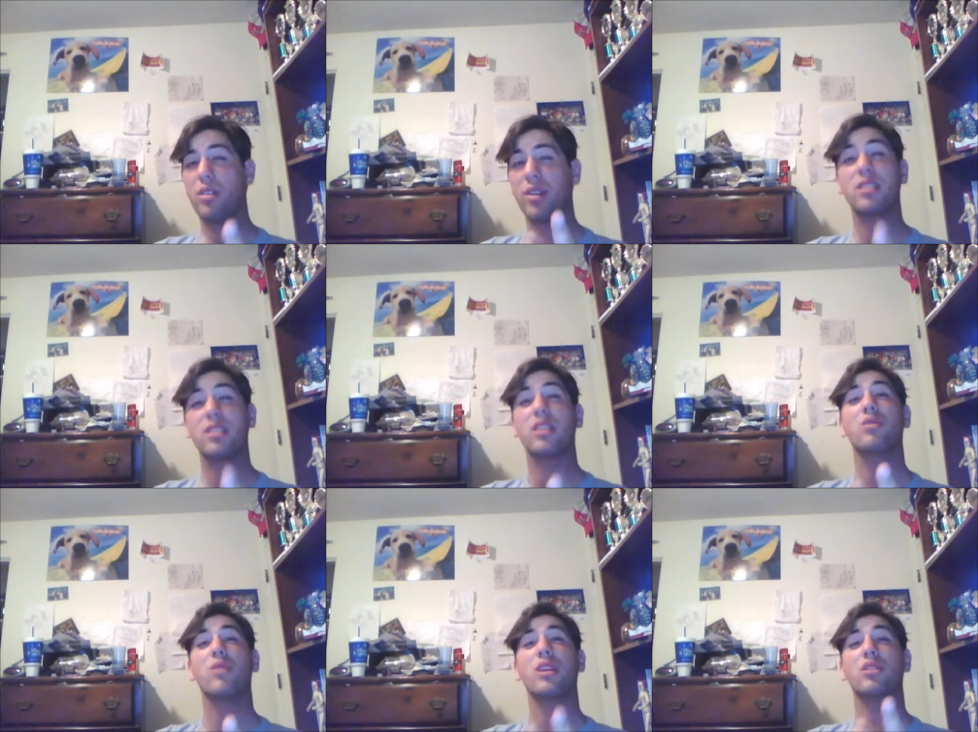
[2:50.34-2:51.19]
You guys take
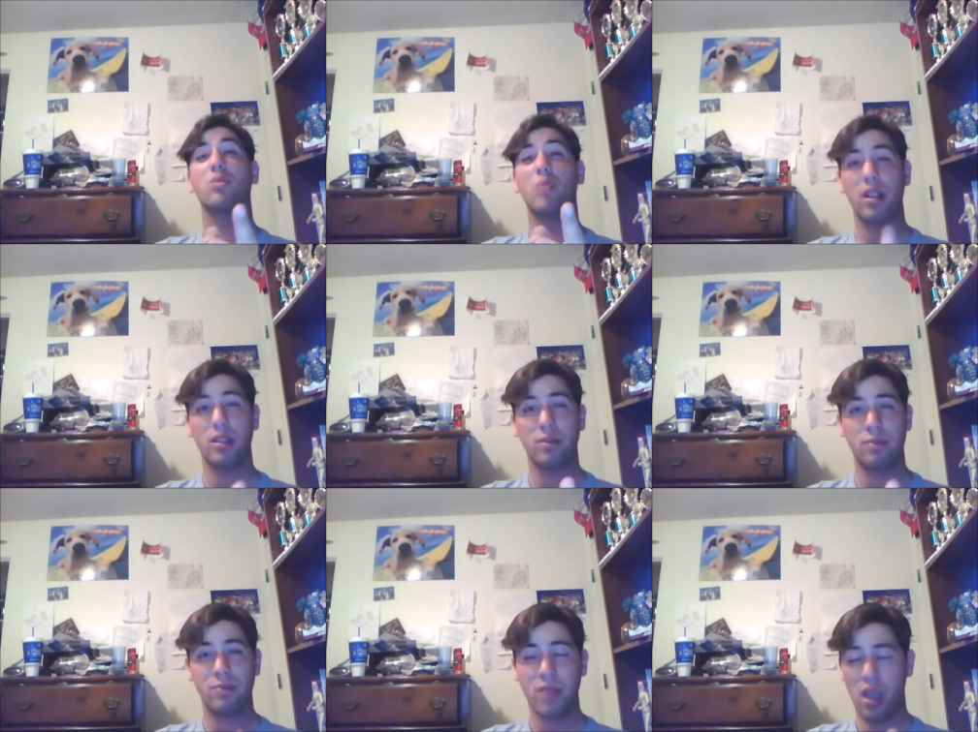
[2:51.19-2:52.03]
direction well.
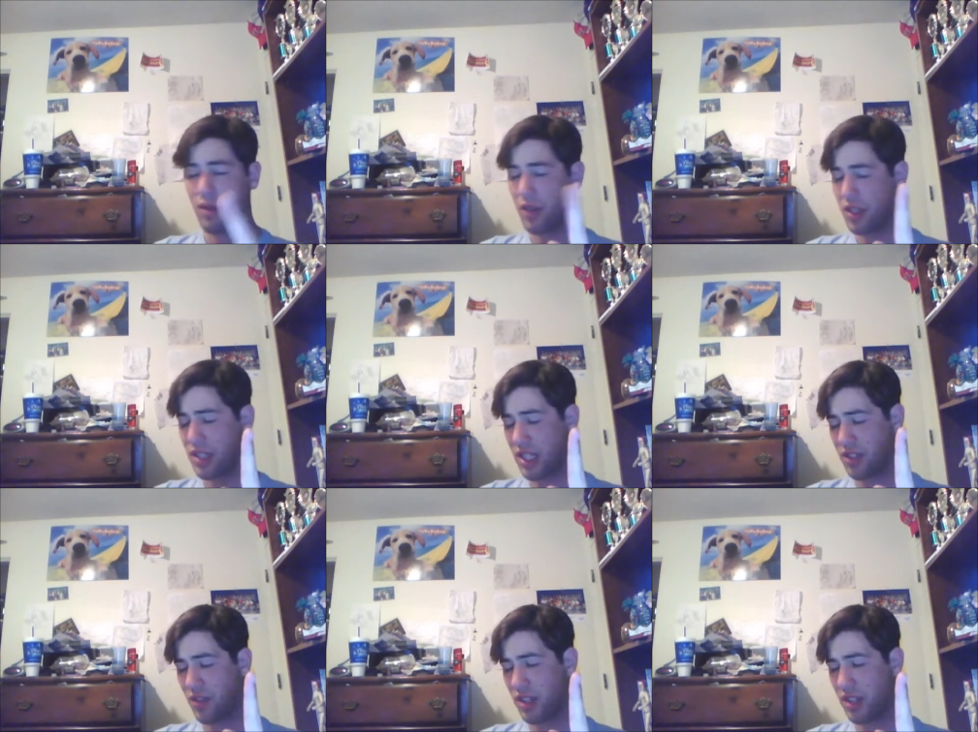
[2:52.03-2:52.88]
First
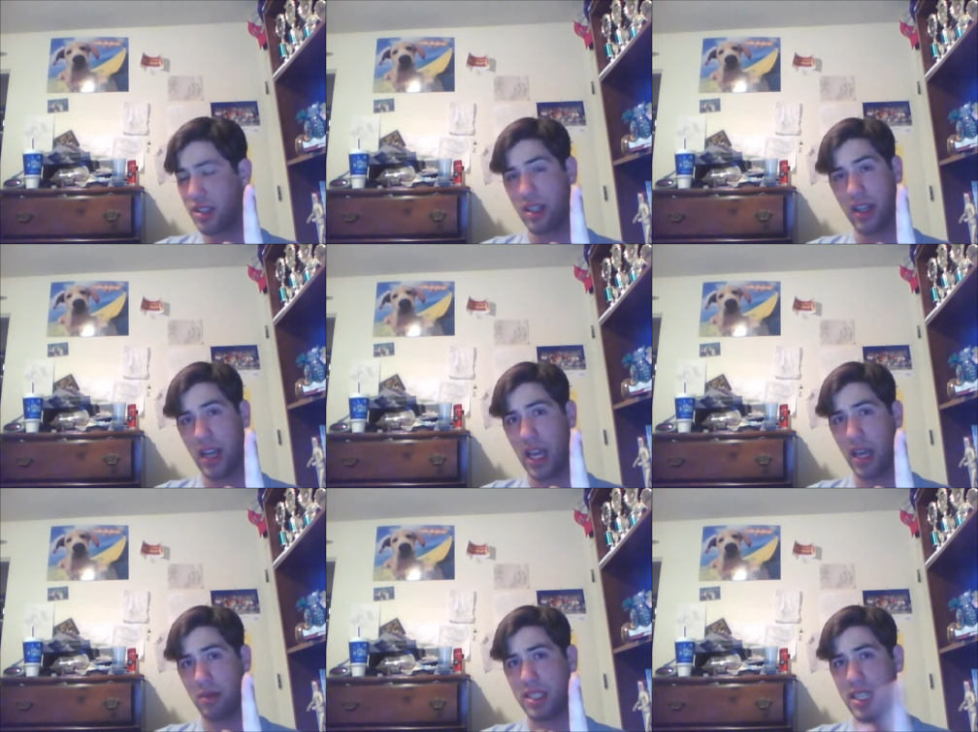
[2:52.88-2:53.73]
things first,
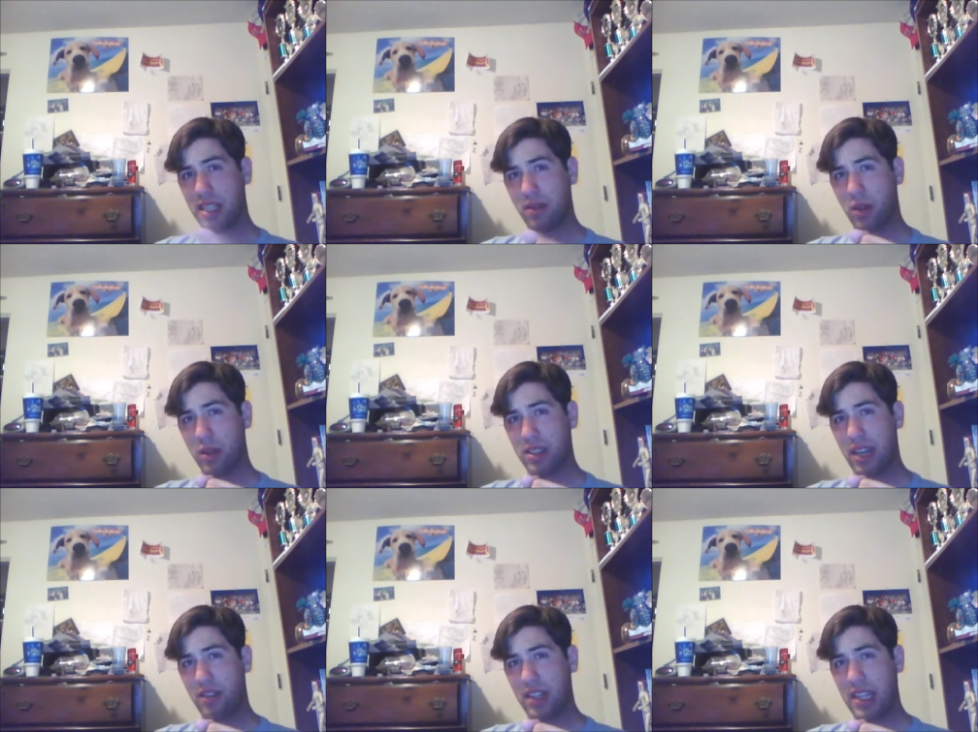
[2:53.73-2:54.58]
I am Detective Lawrence
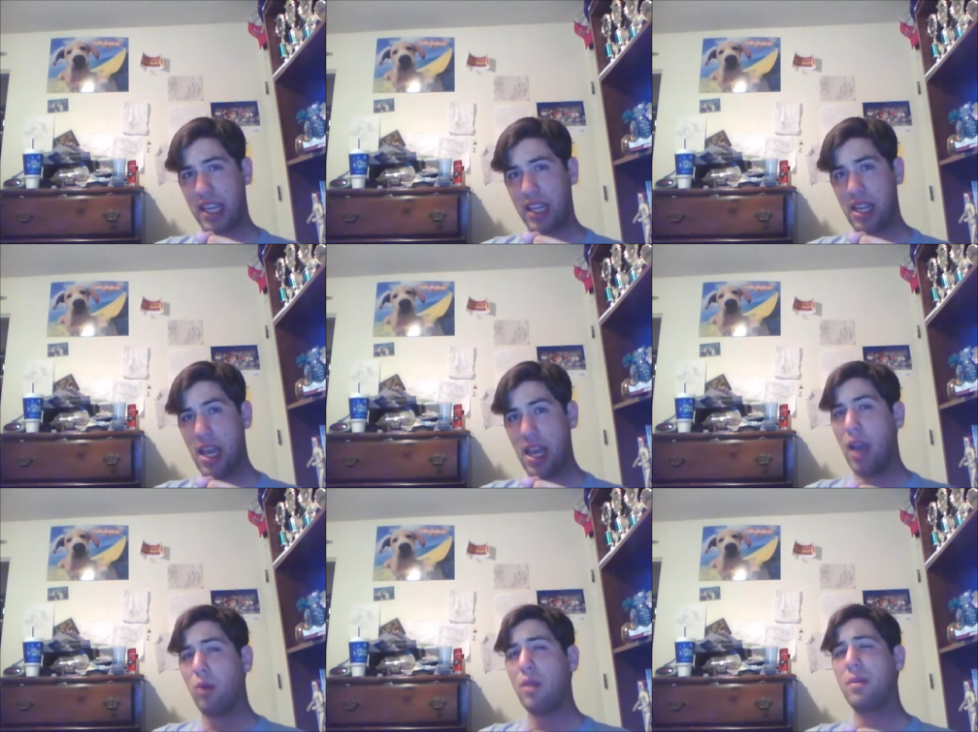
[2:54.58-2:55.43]
Everdeen.
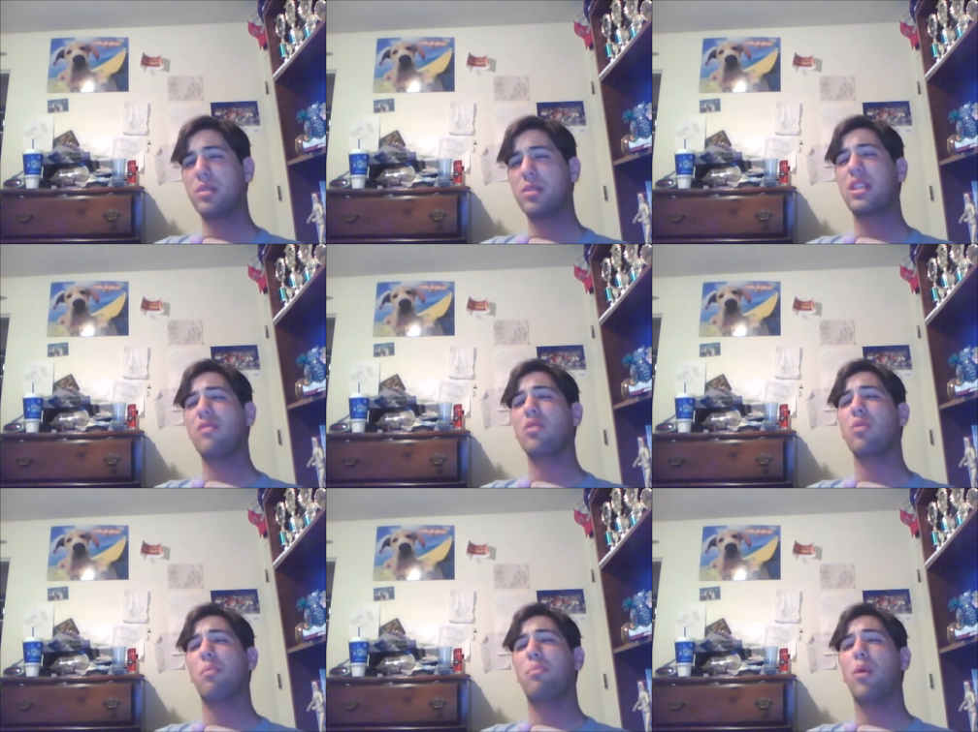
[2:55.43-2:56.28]
We've been receiving
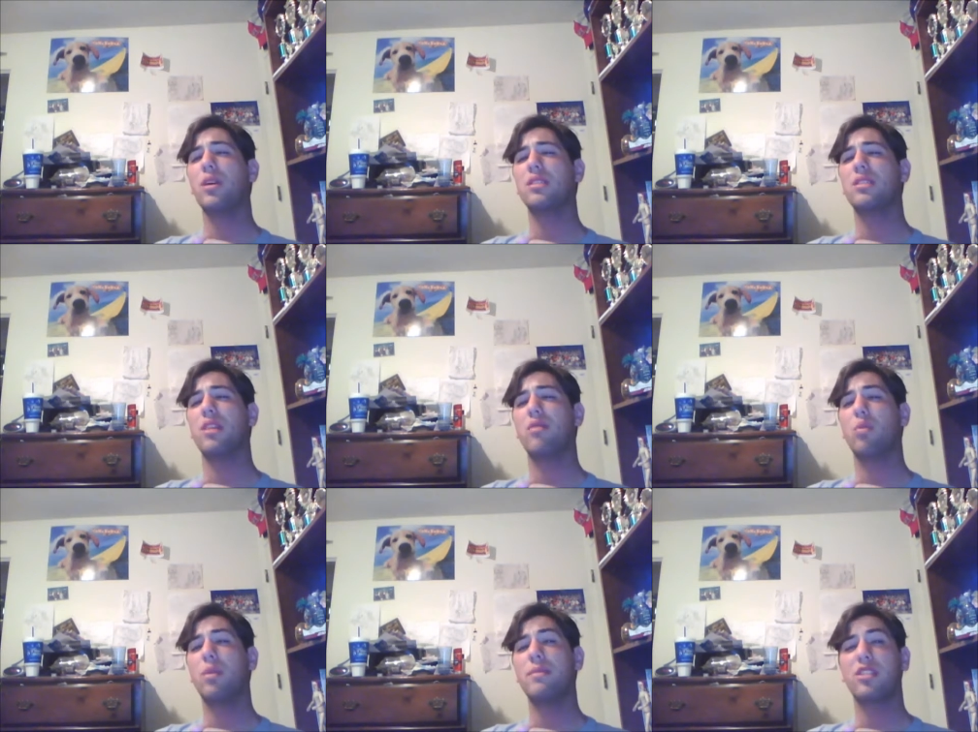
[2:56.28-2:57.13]
reports of a
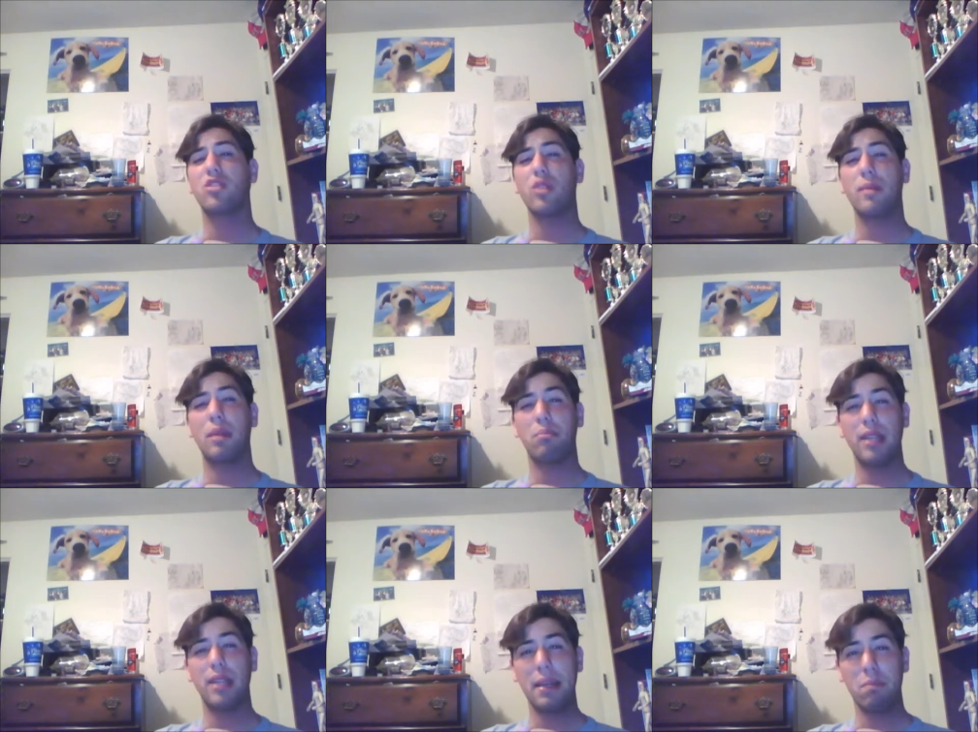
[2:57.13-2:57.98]
woman screaming
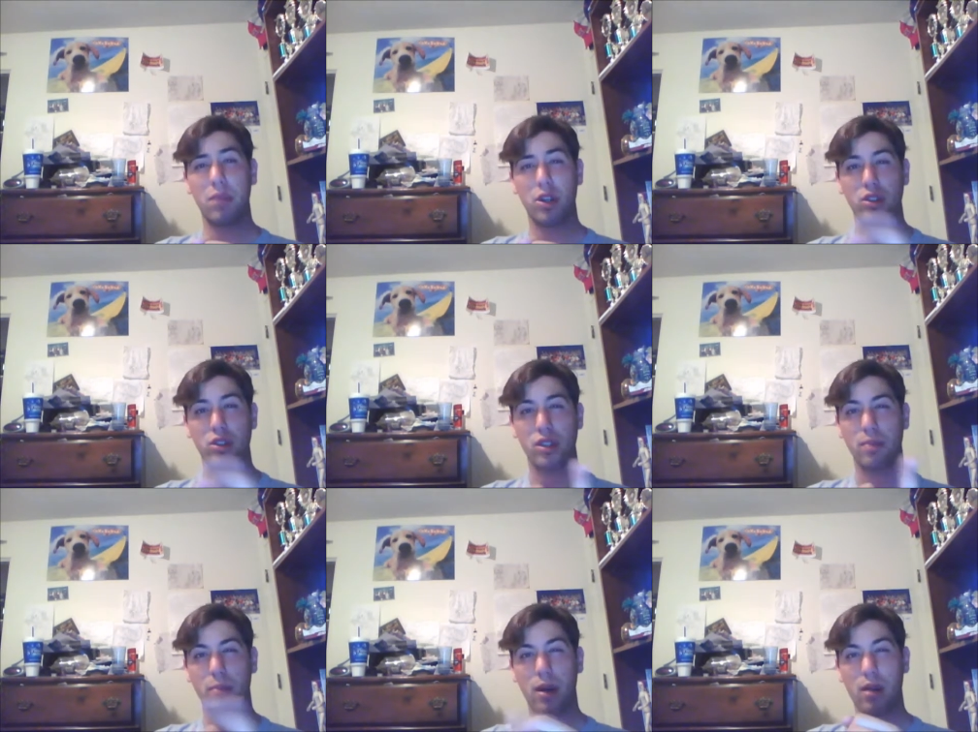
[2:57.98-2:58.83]
bloody murder, so the
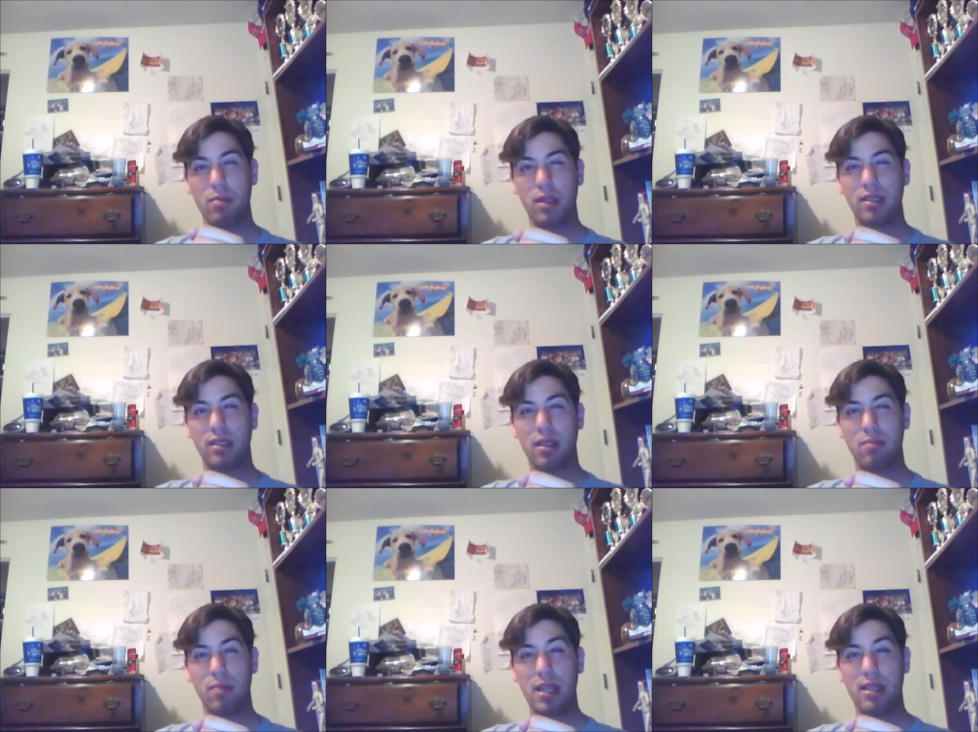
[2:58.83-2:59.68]
department
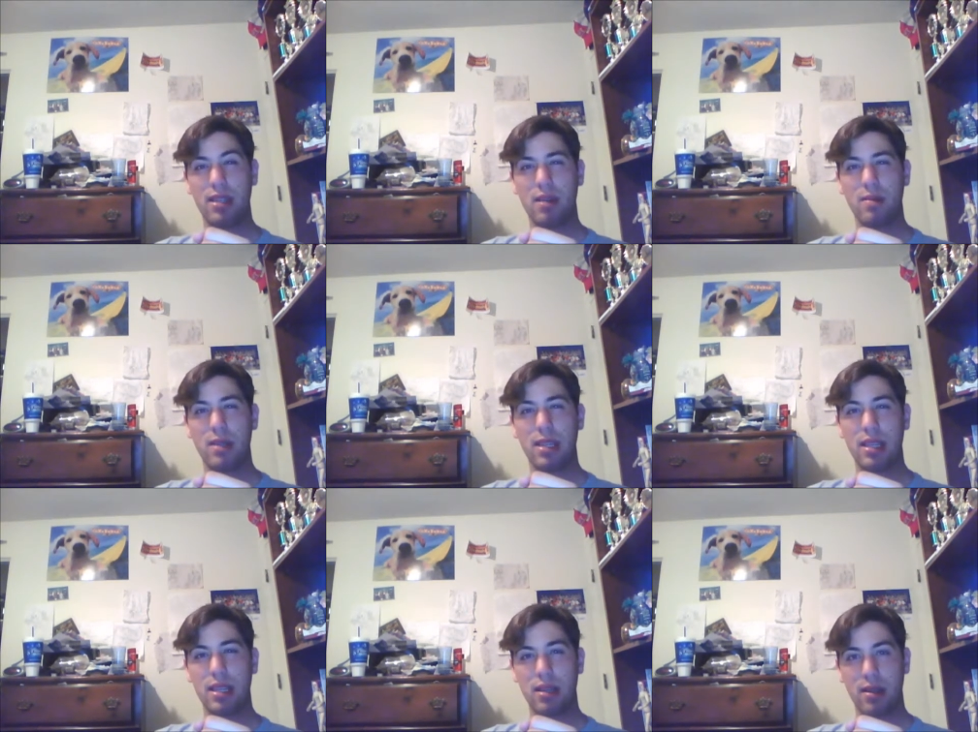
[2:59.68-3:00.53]
sent me down
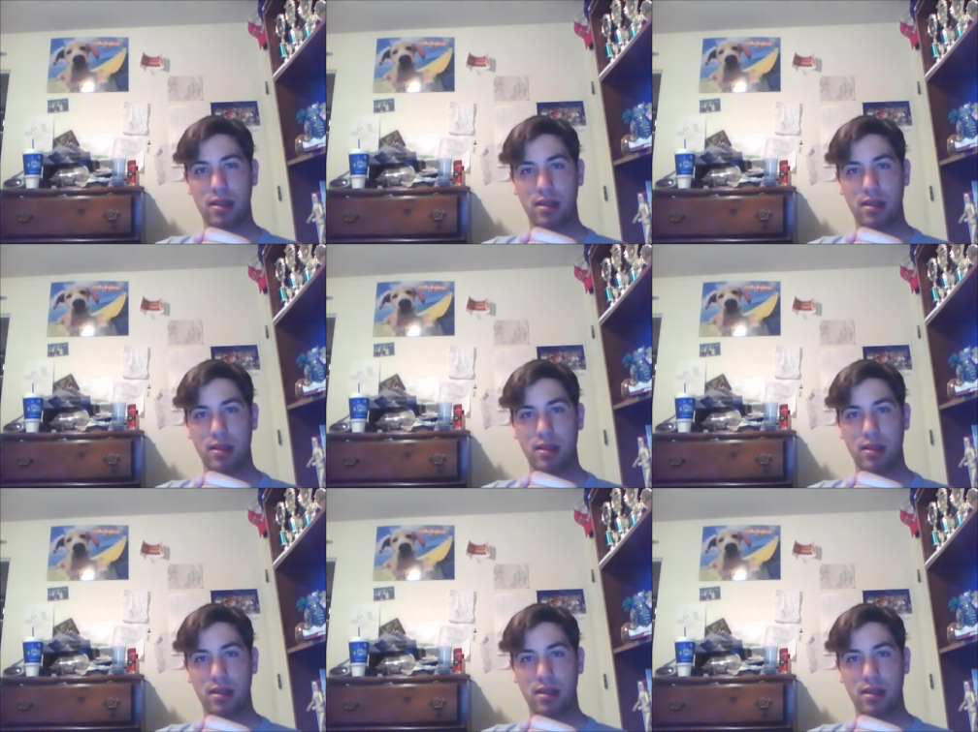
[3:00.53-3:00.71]
here.